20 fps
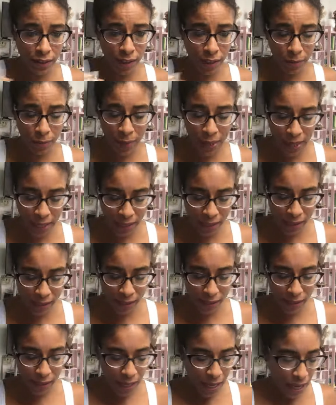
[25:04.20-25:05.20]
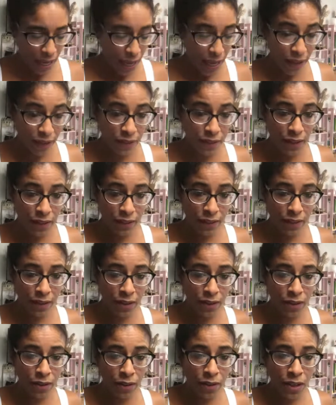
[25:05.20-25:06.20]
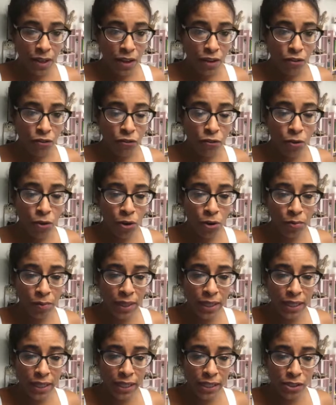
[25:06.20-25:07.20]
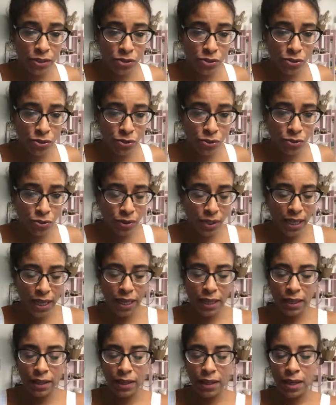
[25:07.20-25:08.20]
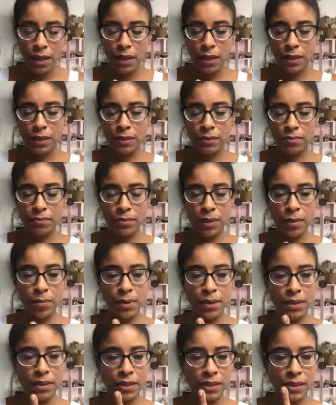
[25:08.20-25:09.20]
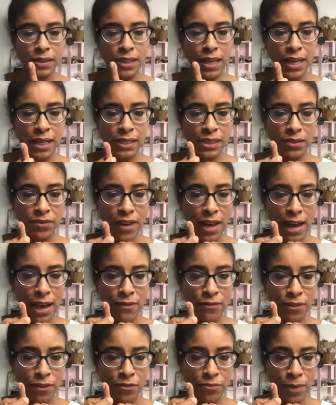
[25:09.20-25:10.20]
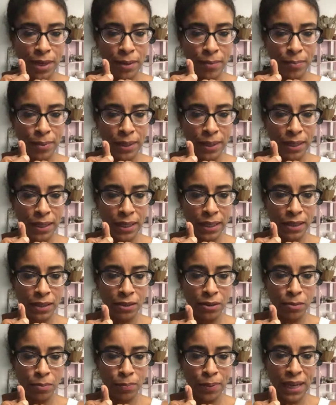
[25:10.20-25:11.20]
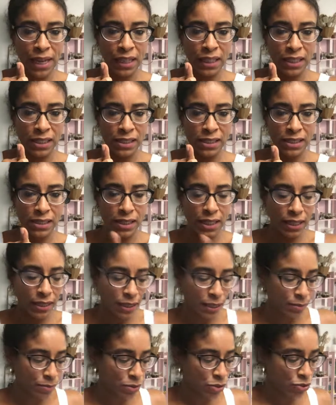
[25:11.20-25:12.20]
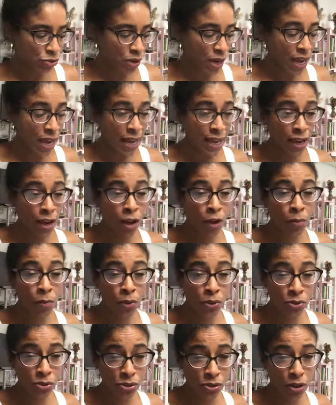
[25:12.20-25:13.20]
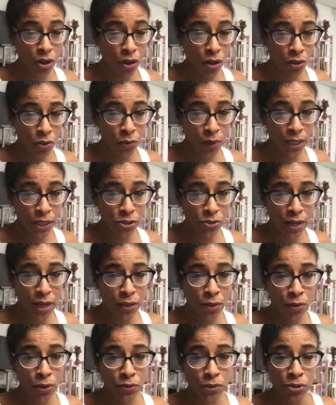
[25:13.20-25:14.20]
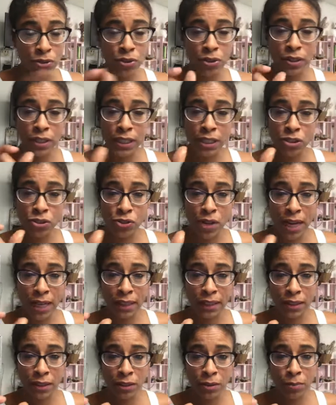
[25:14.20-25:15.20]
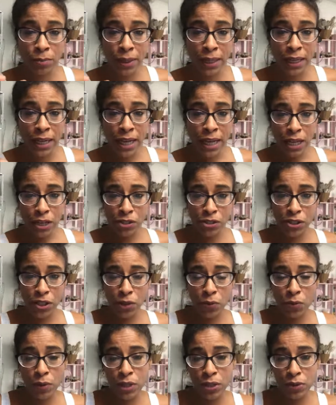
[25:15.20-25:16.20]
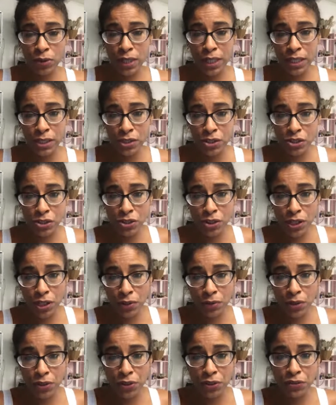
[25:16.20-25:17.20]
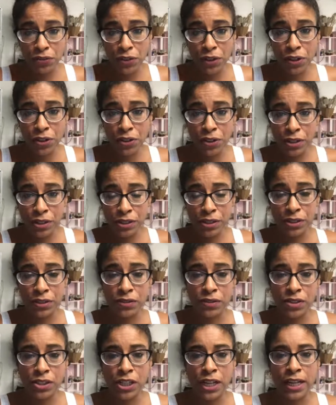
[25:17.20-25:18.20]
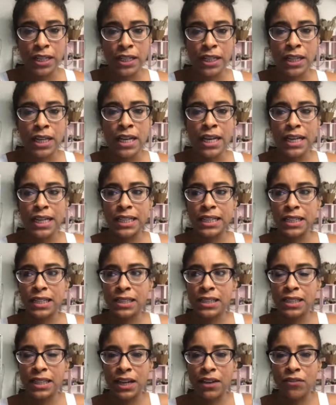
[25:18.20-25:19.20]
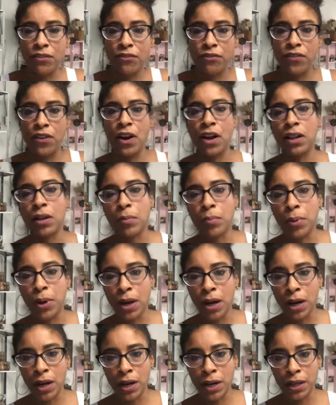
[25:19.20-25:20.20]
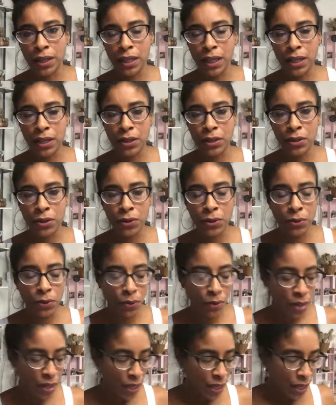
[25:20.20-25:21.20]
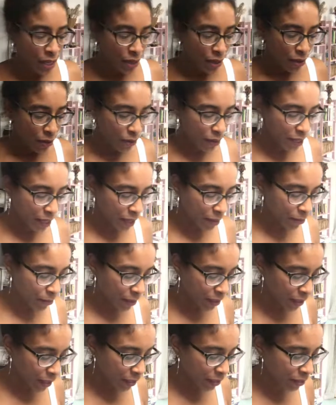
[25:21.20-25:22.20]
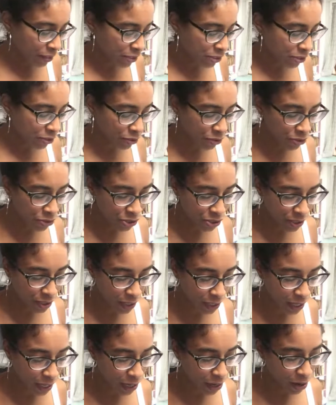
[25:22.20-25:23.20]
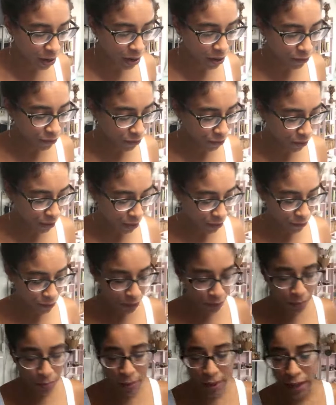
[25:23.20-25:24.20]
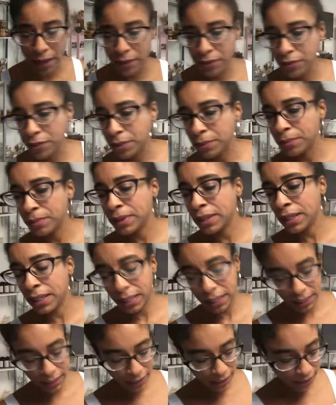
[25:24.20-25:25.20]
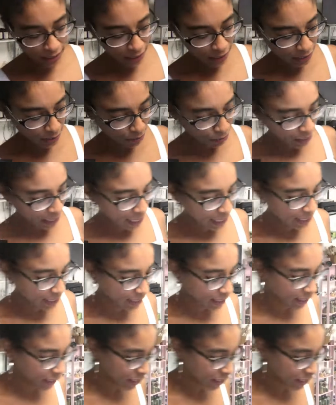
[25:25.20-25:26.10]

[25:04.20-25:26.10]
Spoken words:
paste, and then they'll form it into like maybe the size of half of my pinky, little pellets. Let them dry almost all the way dry. The only reason you're gonna let it dry a little bit is so that when you insert it with your finger into the vagina, it doesn't like fall apart like goo. Okay, but the solution that I offer if you buy from me is this plastic